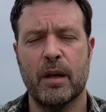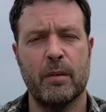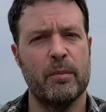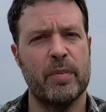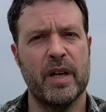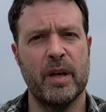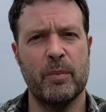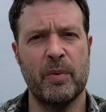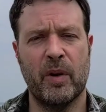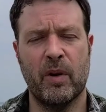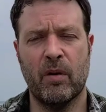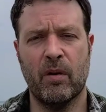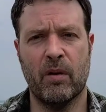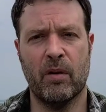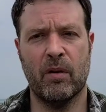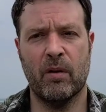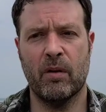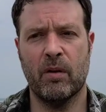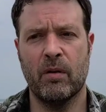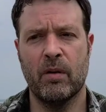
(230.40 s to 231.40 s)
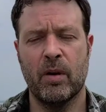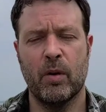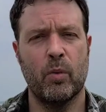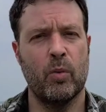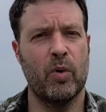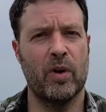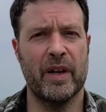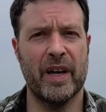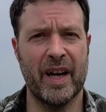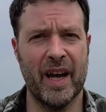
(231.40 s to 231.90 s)
people are
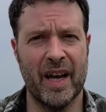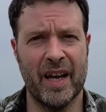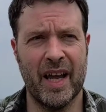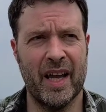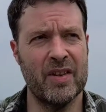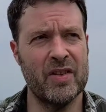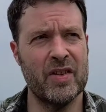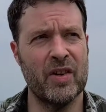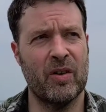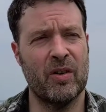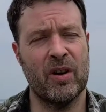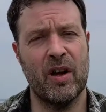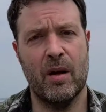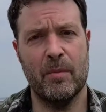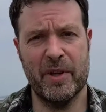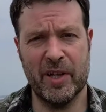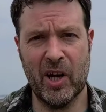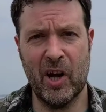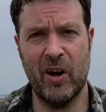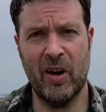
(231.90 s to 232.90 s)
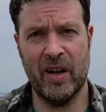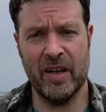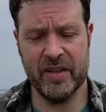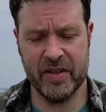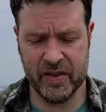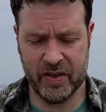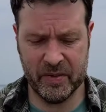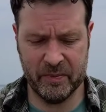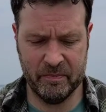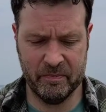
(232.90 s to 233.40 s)
working against our common
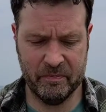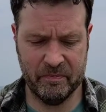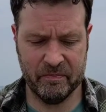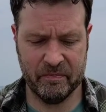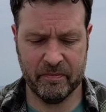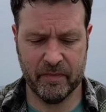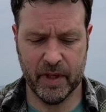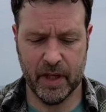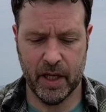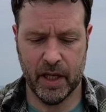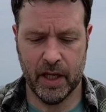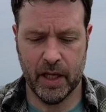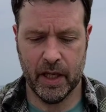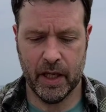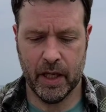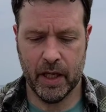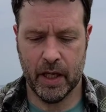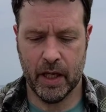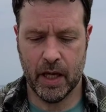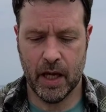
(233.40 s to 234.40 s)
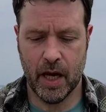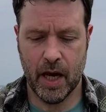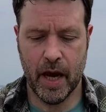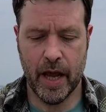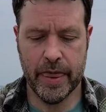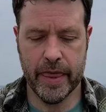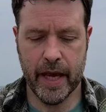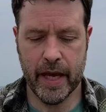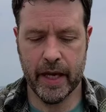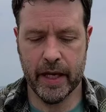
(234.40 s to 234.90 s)
cause.
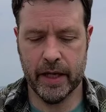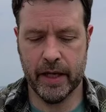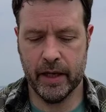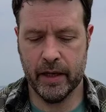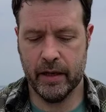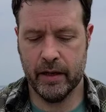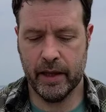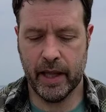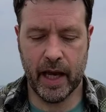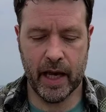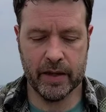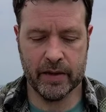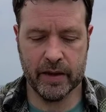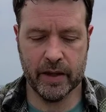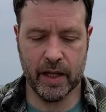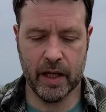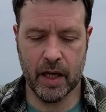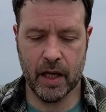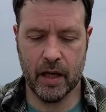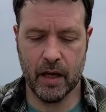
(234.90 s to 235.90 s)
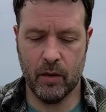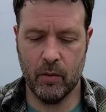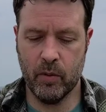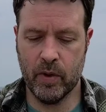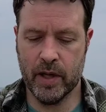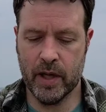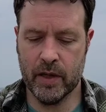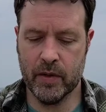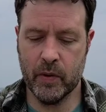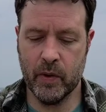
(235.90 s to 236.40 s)
And then lastly,
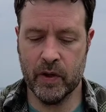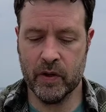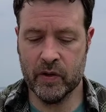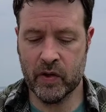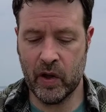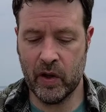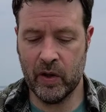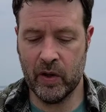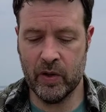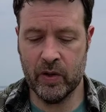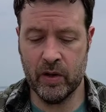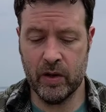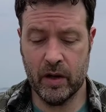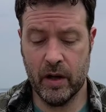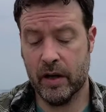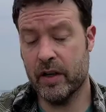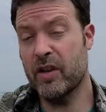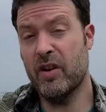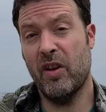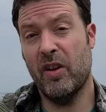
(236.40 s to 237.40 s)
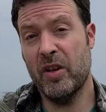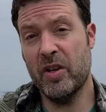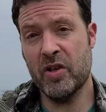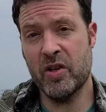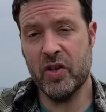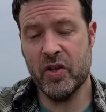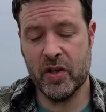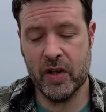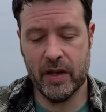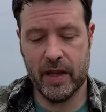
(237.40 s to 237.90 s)
we need to
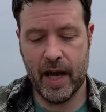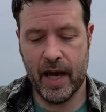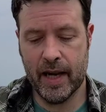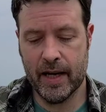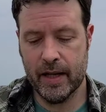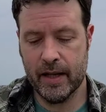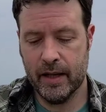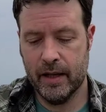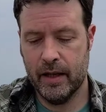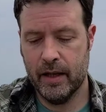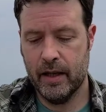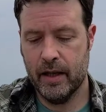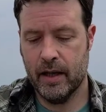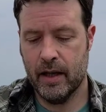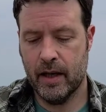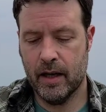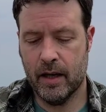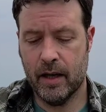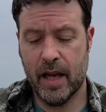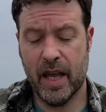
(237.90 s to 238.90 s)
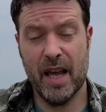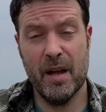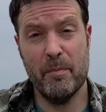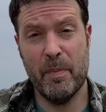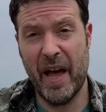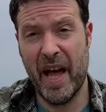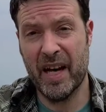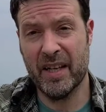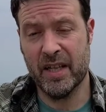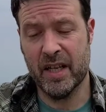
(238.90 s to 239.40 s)
acknowledge that
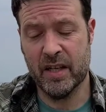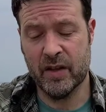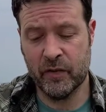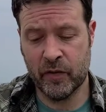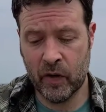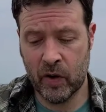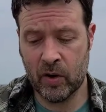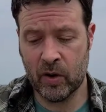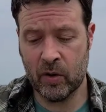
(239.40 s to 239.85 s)
impact is far